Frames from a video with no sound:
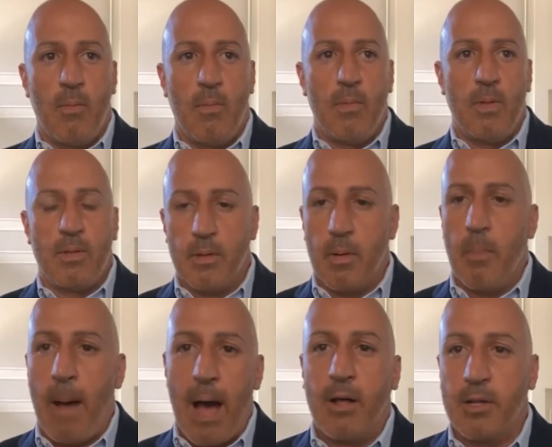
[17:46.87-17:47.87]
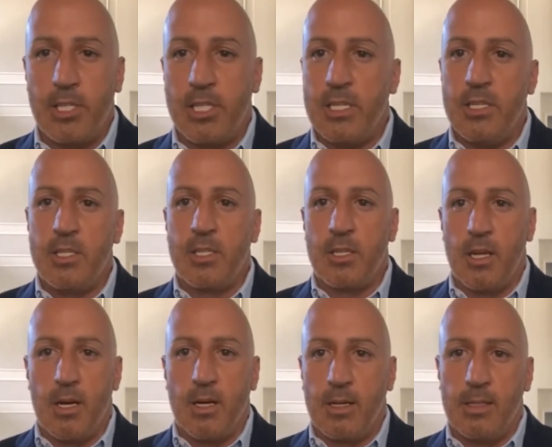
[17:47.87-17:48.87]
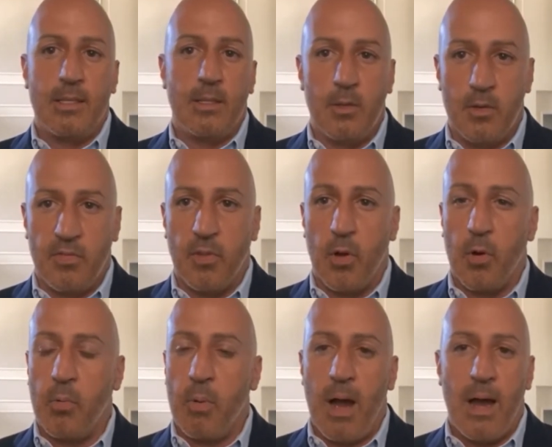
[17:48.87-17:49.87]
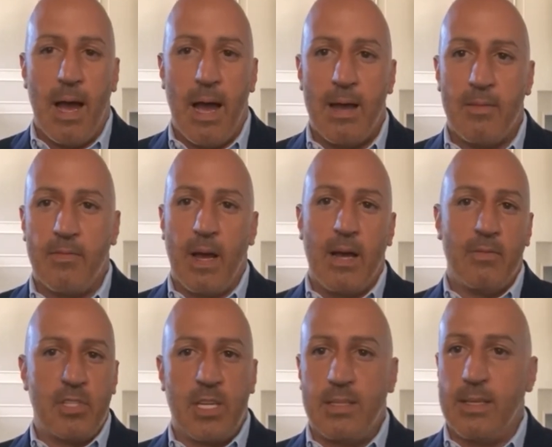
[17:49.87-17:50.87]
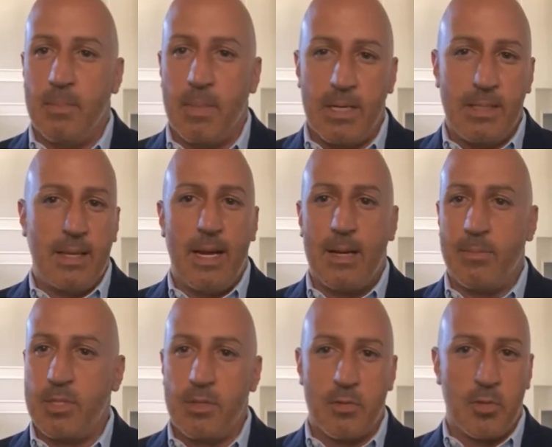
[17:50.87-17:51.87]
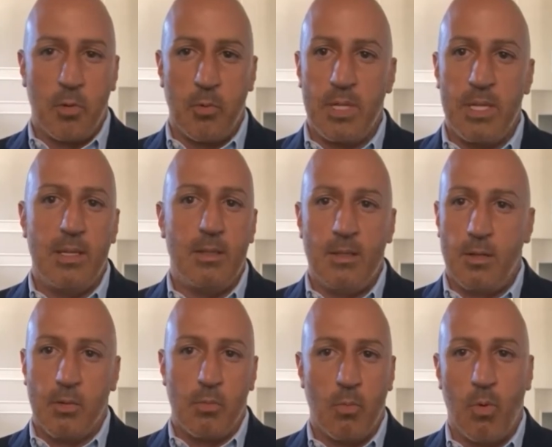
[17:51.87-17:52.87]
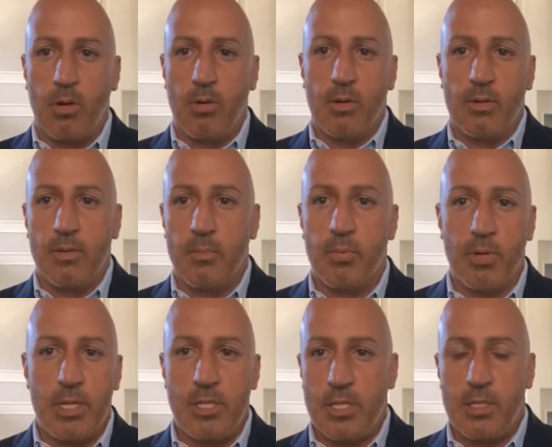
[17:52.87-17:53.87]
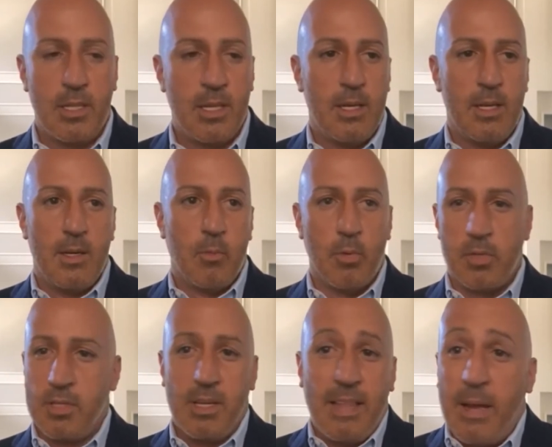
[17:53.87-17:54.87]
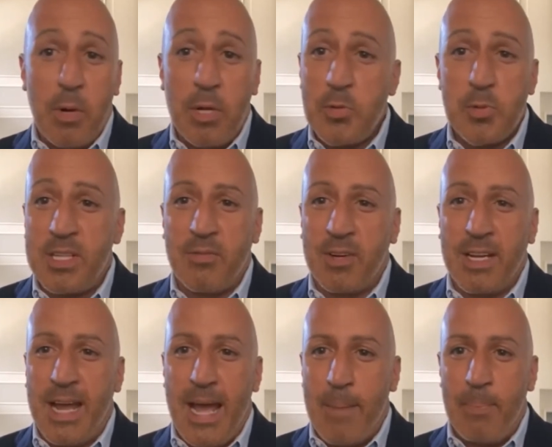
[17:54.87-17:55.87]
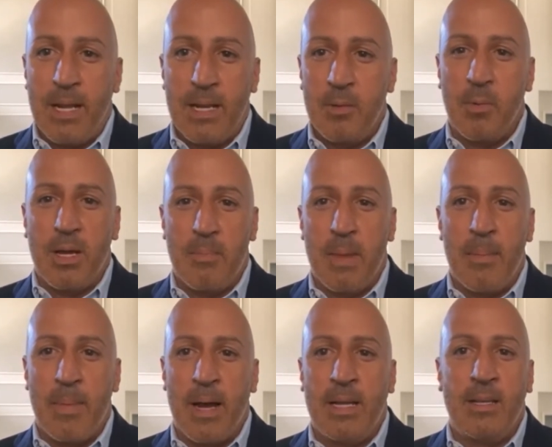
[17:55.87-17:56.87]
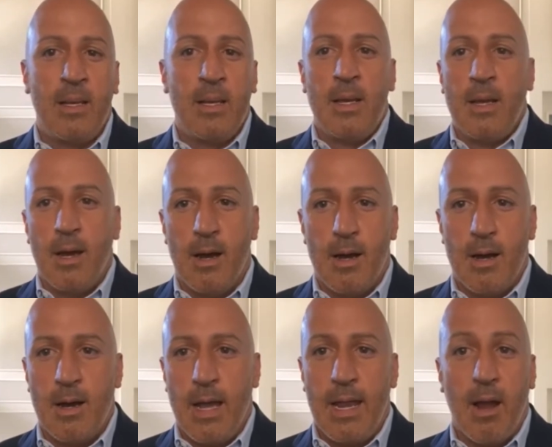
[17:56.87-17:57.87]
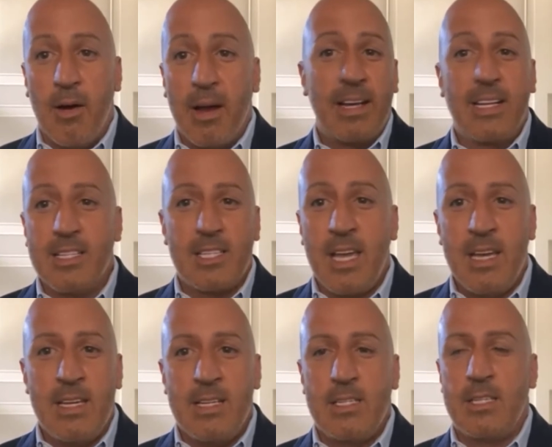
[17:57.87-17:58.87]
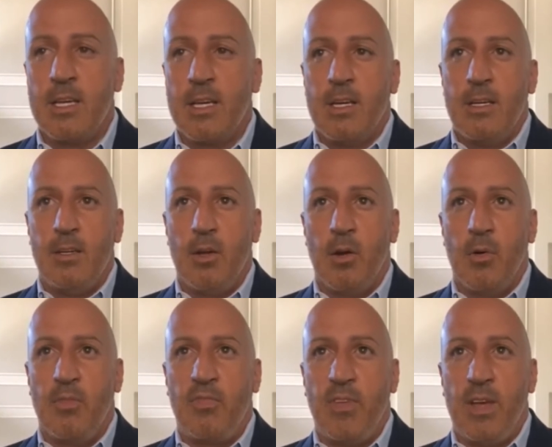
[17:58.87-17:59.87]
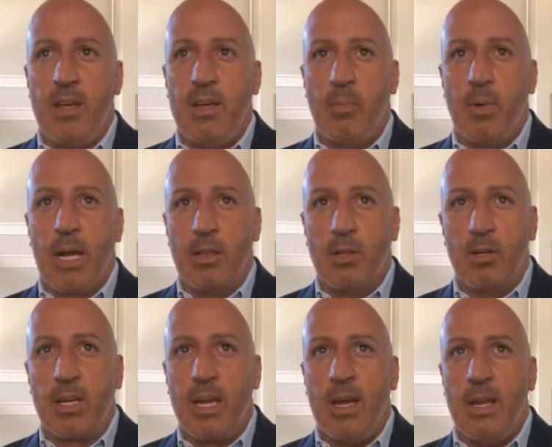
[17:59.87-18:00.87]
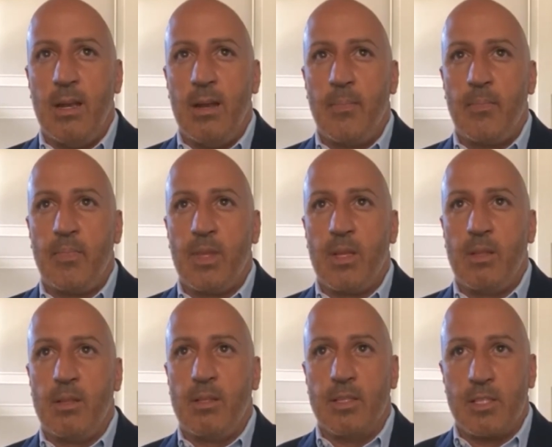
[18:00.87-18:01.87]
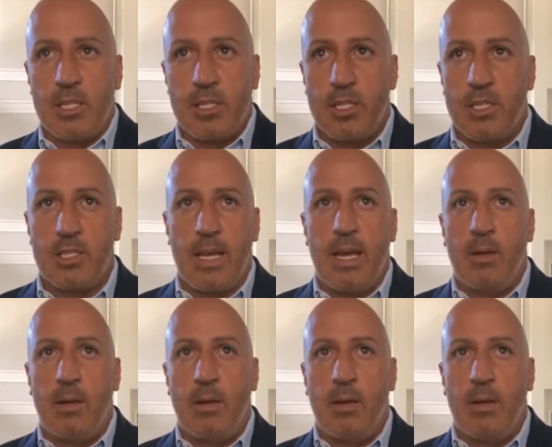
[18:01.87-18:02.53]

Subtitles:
the apologies continue to flow. I've said to him many times, there's no need, you know, water under the bridge. That race was never going to happen anyway in my mind. And all I can say is, you know, when I look at the decisions that